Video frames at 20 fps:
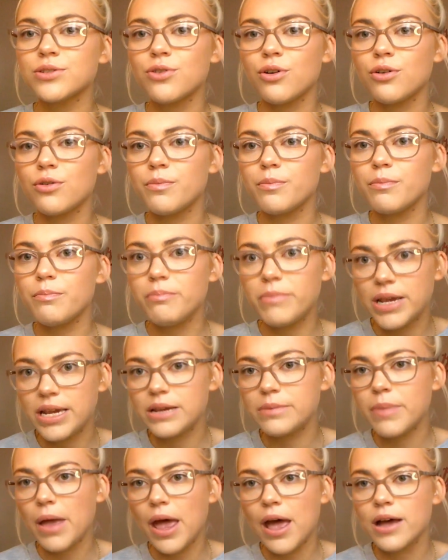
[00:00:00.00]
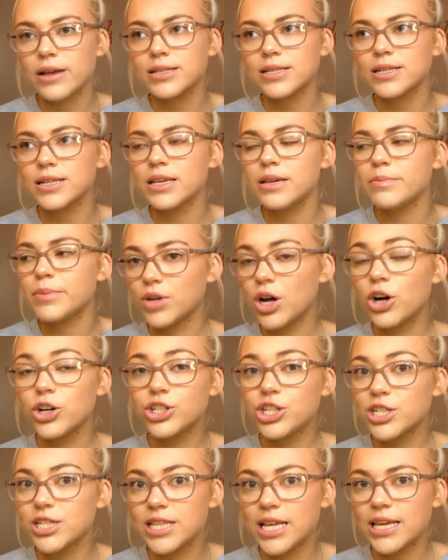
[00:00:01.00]
not me personally, but I
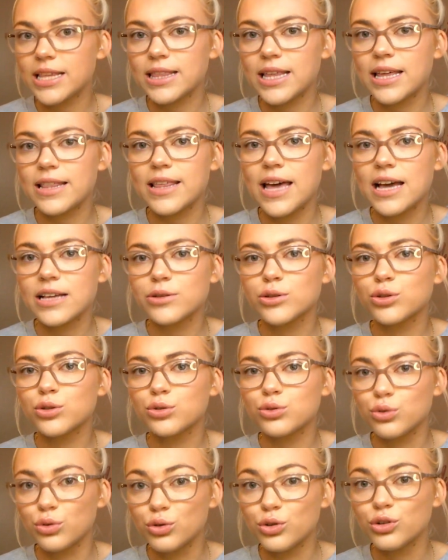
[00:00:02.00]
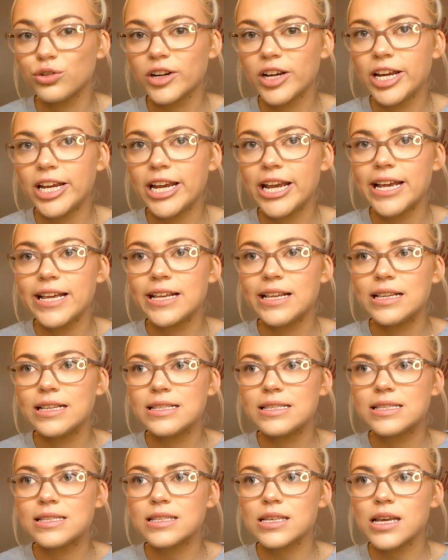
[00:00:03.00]
just think that that story
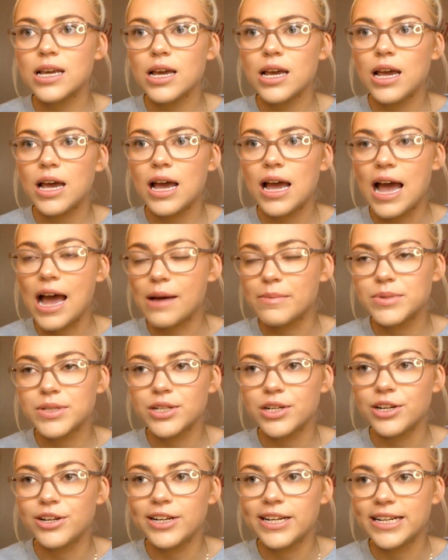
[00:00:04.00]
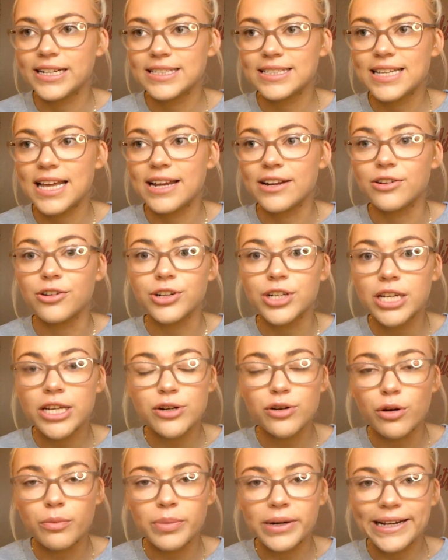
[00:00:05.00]
is absolutely insane, and I
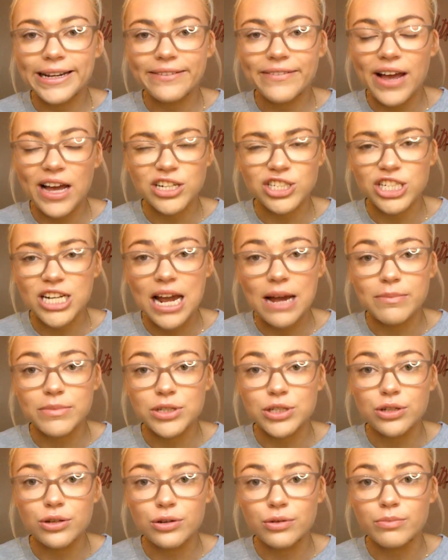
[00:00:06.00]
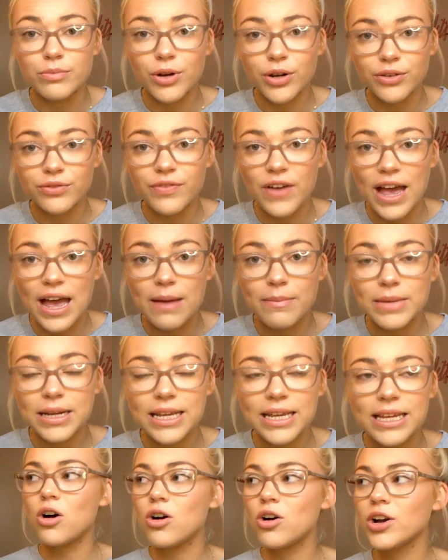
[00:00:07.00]
cannot believe it actually happened to my
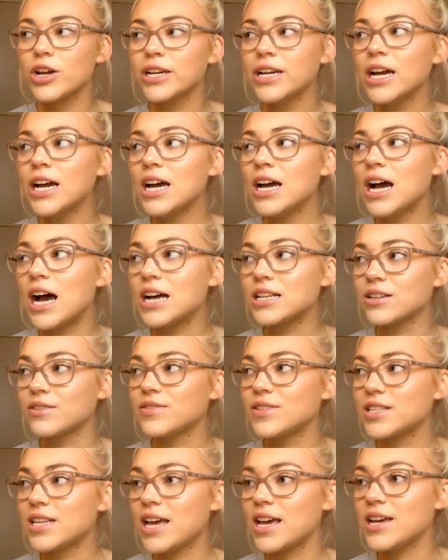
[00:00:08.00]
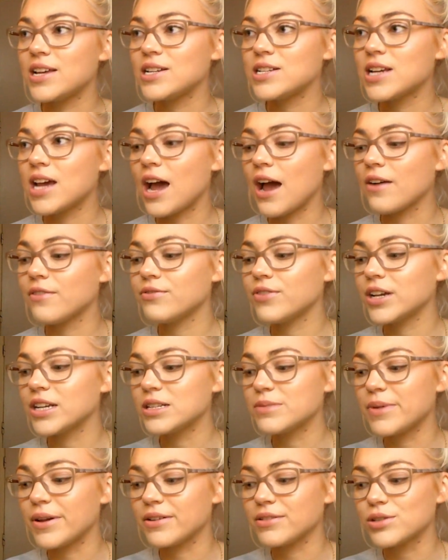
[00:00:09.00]
family. I, as I've said, have
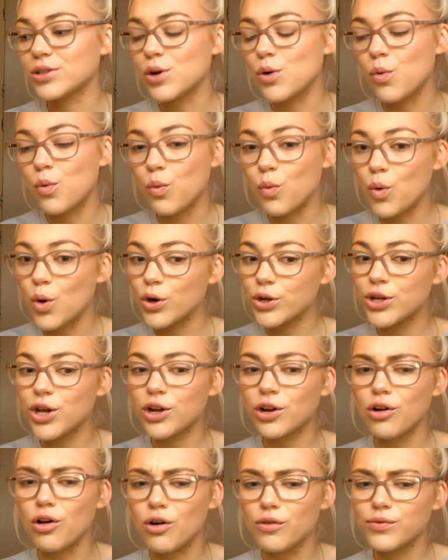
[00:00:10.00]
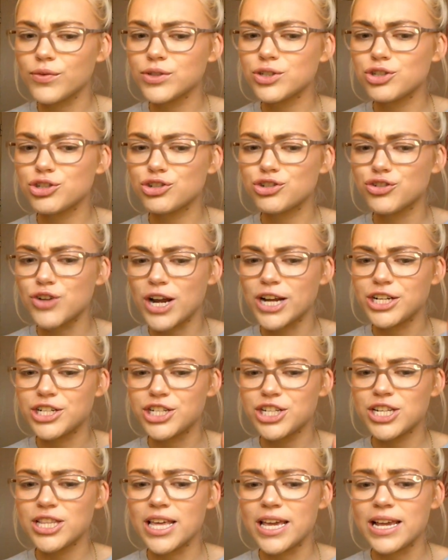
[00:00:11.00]
experienced quite a lot of
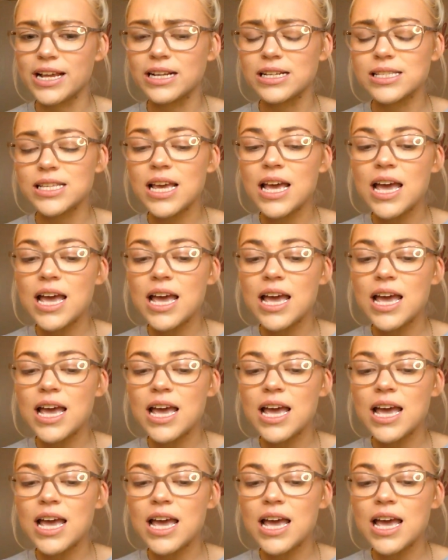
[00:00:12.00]
strange things,